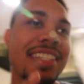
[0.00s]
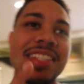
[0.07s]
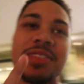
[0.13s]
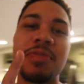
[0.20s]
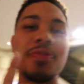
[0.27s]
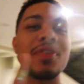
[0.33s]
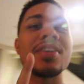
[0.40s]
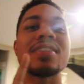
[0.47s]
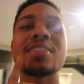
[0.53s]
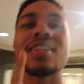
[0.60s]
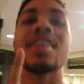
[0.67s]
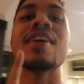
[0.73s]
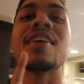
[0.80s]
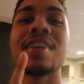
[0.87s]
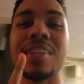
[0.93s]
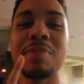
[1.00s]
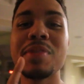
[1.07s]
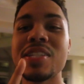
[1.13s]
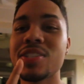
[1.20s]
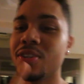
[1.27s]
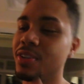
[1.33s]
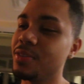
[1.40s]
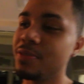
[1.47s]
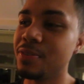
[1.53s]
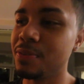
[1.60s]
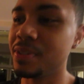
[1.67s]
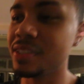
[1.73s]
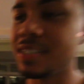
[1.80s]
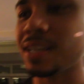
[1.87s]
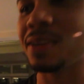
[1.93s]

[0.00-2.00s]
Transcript: Yeezys. First look. Let me show you for one